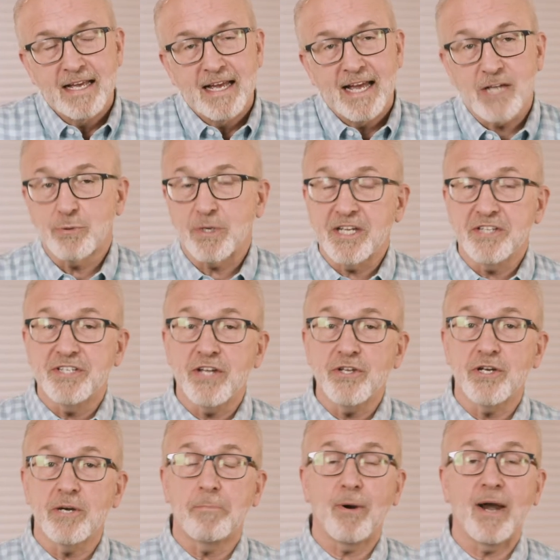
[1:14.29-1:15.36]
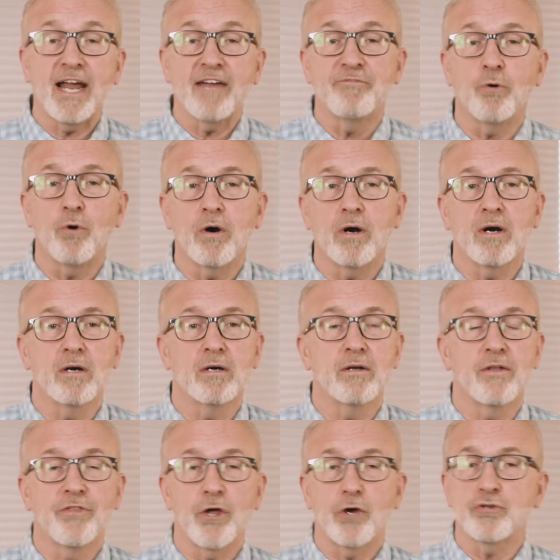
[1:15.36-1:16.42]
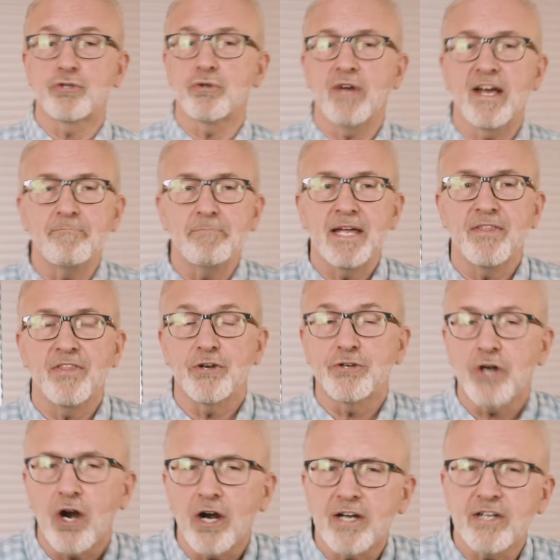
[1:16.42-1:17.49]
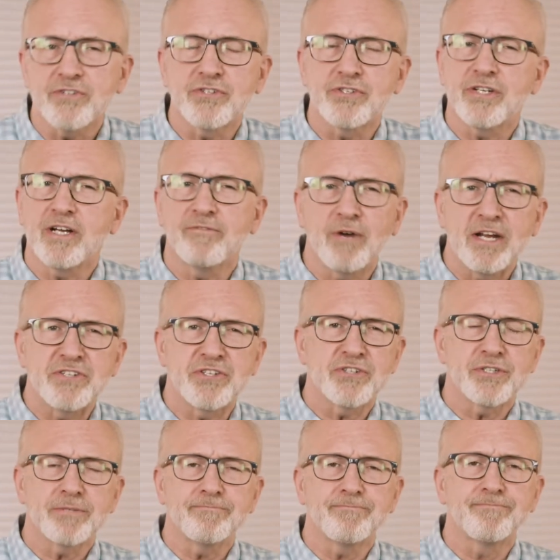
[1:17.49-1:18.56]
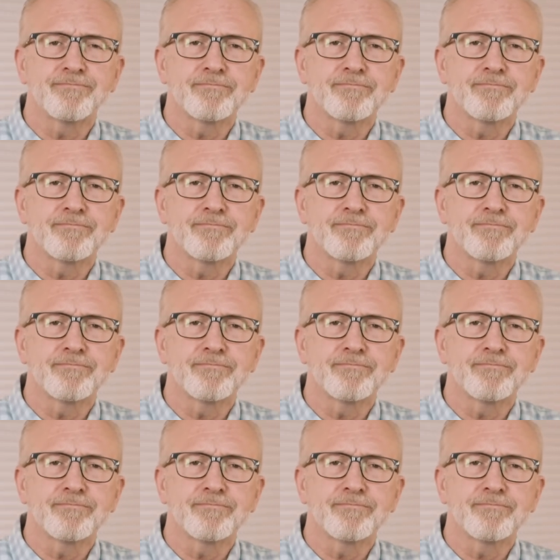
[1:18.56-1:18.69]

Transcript: As we continue to pray for those who have been the targets of racism,